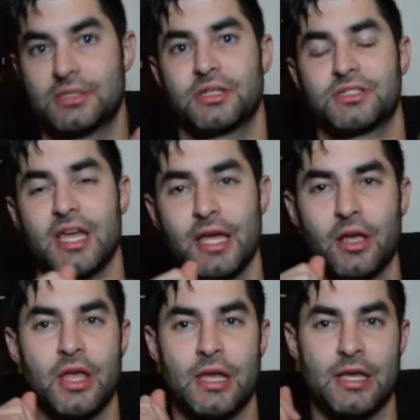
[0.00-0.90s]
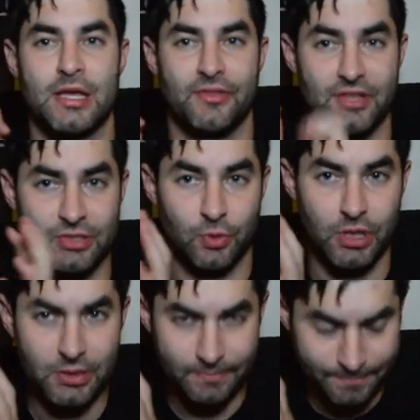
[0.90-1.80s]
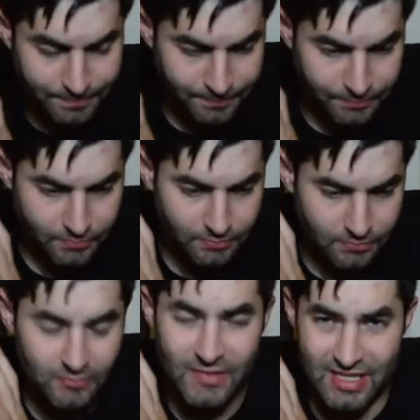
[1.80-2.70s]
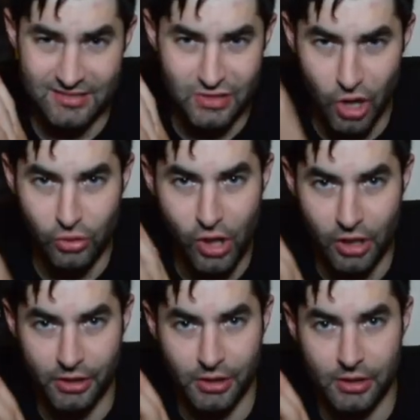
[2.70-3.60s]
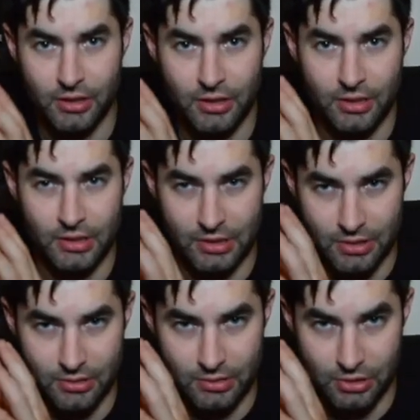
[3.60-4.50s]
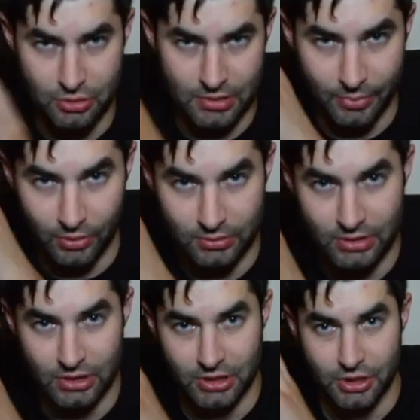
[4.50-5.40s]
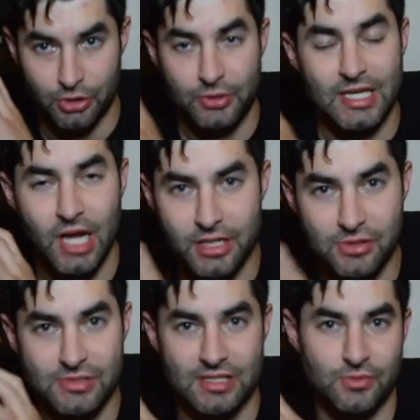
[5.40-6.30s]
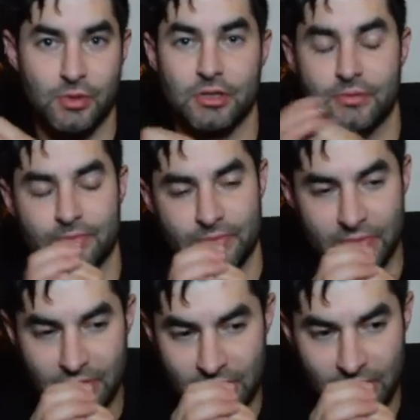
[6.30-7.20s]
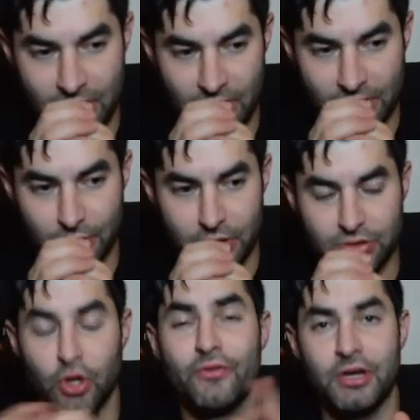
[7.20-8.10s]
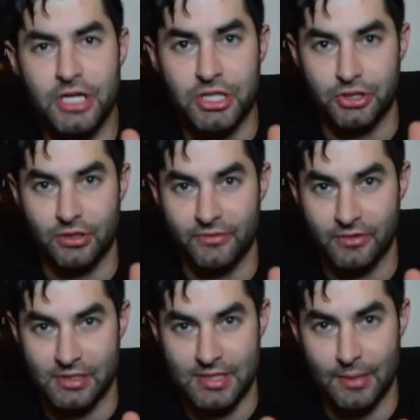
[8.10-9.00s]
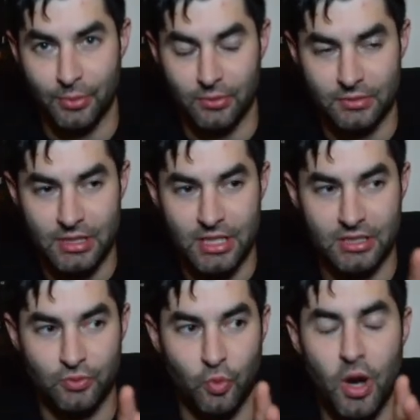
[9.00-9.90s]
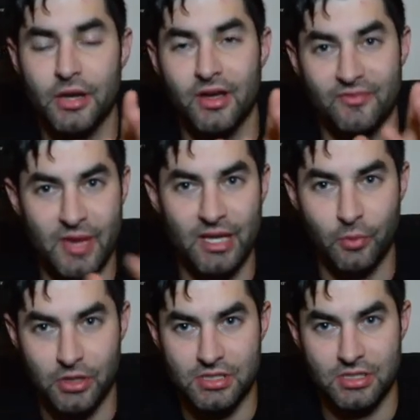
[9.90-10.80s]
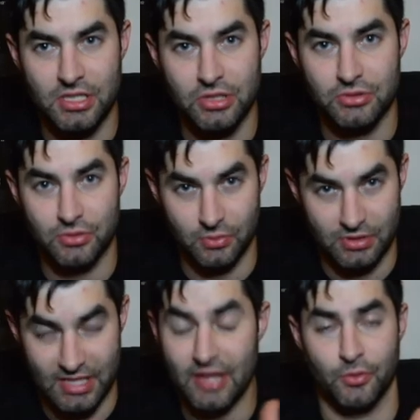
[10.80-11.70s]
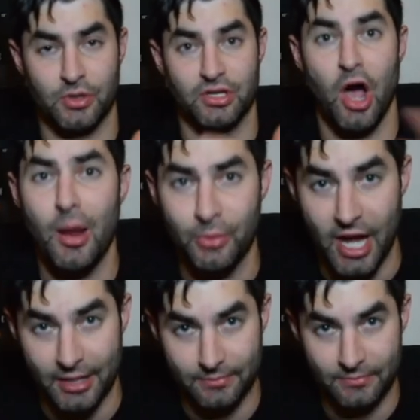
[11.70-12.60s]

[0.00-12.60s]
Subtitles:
They're saying, this word is no longer usable. You cannot use this word. The word tovarish, for example, is one of many words to use to say the word comrade.